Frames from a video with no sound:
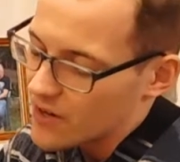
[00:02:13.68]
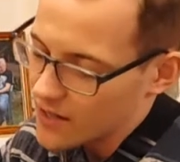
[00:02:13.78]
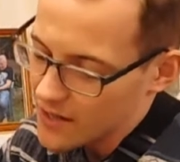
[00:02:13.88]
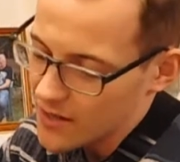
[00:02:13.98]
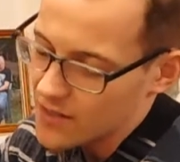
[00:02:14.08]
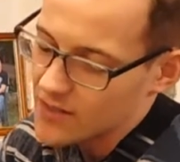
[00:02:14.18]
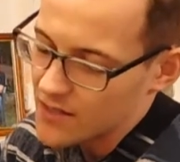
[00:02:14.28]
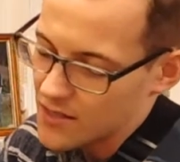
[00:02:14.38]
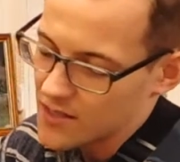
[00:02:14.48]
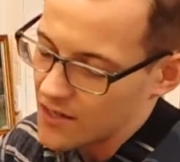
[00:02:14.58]
Is
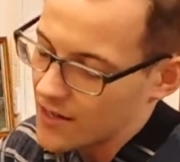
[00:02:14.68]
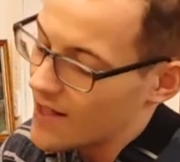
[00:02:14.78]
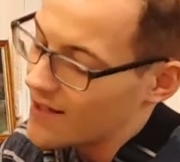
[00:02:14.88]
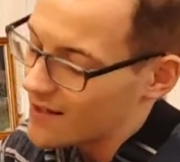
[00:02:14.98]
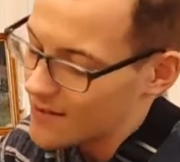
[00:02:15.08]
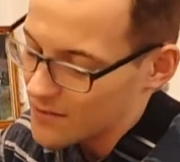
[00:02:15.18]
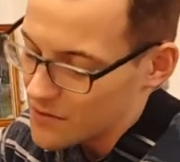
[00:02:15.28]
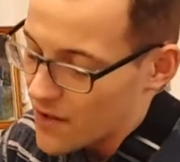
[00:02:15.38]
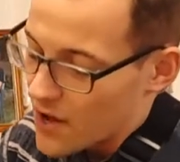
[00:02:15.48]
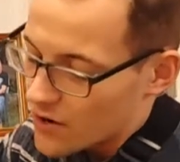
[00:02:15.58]
this
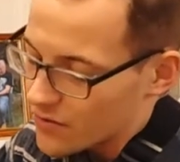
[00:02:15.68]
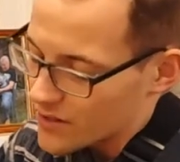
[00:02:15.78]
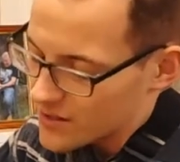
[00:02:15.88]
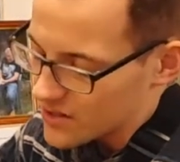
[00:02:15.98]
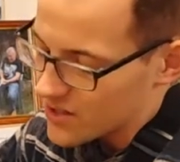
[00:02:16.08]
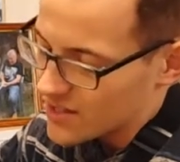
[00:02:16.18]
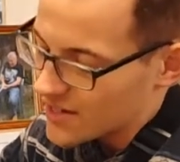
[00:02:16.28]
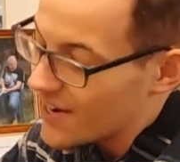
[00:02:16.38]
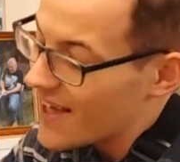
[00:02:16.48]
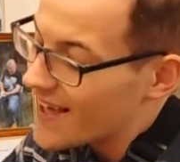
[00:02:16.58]
love, or is it just
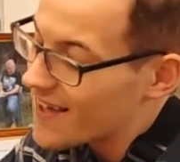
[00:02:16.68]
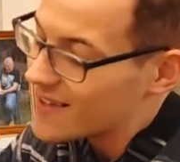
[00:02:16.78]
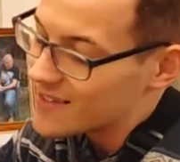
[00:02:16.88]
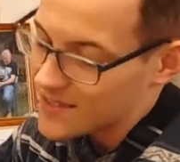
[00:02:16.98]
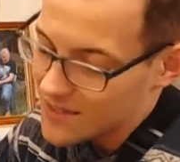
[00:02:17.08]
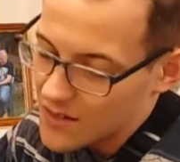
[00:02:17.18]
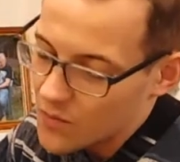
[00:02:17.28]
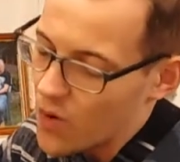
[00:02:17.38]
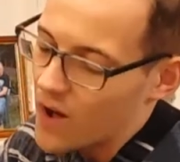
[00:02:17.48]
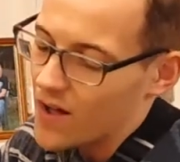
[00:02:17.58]
London
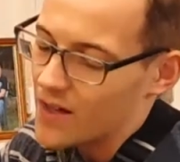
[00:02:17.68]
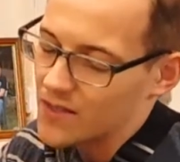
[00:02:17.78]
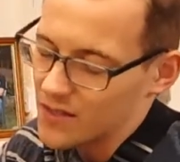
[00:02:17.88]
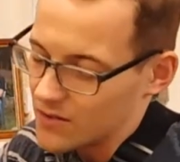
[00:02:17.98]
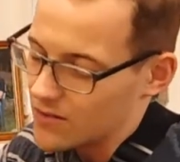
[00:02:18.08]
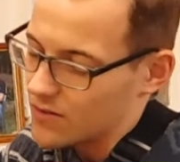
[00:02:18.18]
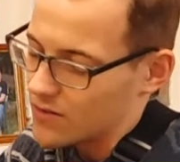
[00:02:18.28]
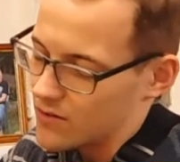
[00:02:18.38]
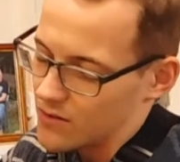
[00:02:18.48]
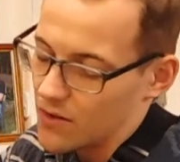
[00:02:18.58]
wonder?
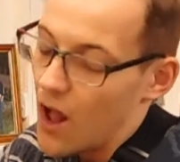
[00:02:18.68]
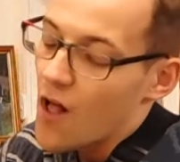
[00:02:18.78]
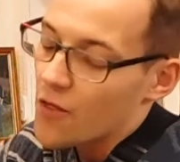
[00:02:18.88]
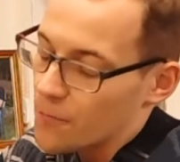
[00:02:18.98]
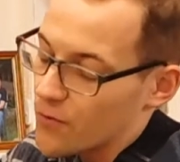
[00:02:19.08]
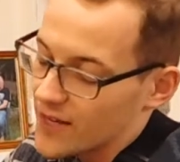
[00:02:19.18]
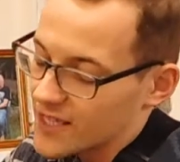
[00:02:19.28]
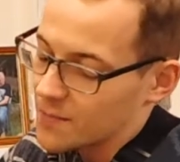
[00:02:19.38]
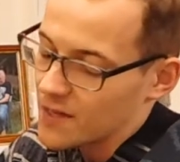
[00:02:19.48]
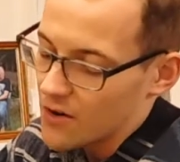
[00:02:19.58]

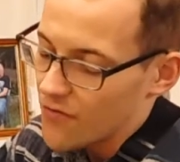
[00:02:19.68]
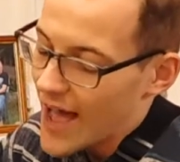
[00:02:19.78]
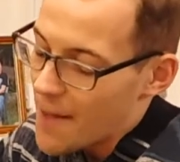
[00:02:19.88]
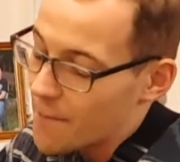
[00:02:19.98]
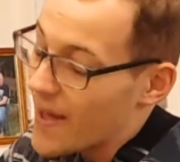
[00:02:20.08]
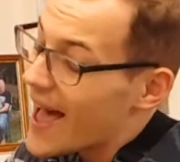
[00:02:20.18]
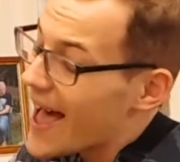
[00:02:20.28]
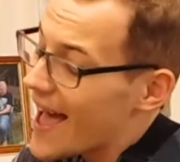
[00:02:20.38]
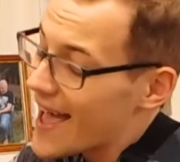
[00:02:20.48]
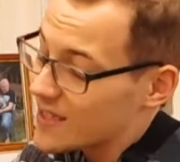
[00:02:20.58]
Brings me right
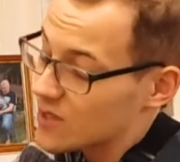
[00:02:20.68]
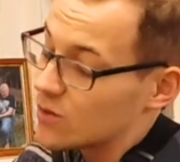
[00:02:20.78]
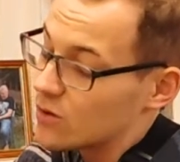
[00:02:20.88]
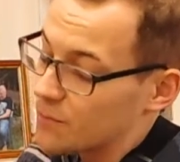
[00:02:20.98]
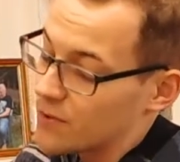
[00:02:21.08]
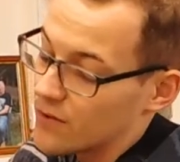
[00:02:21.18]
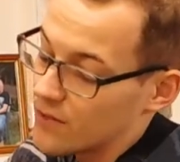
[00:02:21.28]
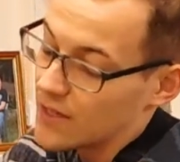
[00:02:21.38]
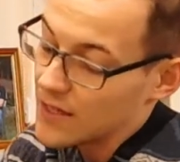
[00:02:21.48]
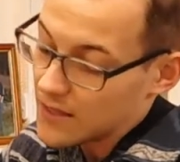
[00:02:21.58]
back to
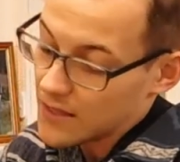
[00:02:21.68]
believing.